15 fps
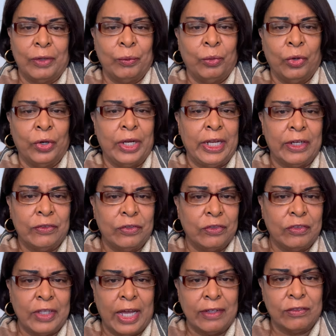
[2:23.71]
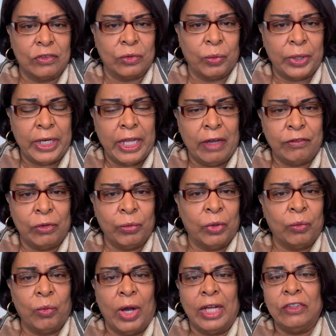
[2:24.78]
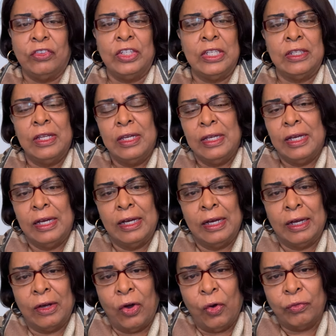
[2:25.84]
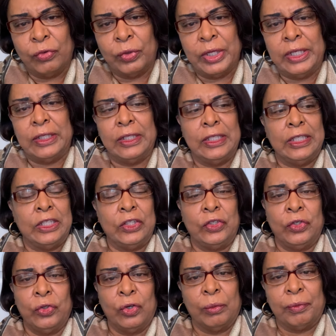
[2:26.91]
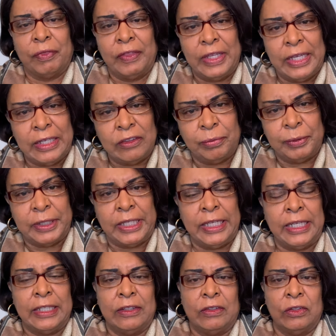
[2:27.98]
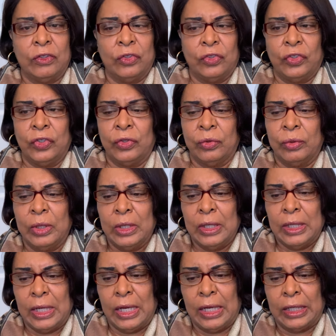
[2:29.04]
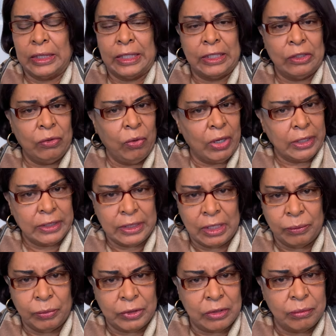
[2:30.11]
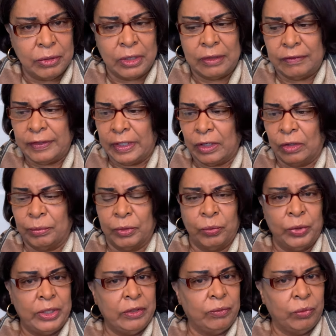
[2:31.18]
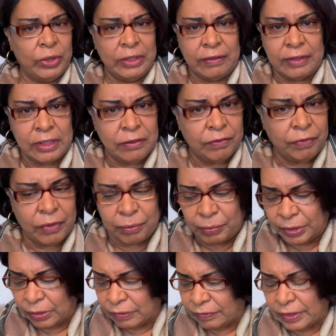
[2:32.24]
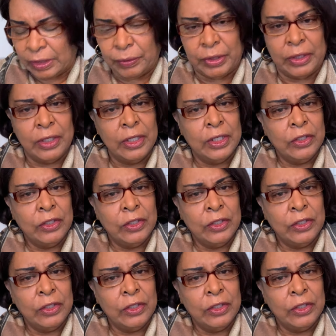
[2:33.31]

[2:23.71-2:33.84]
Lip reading: war exercises or whatever. We're watching over in Europe, things began to get crunked up with the military. But we send military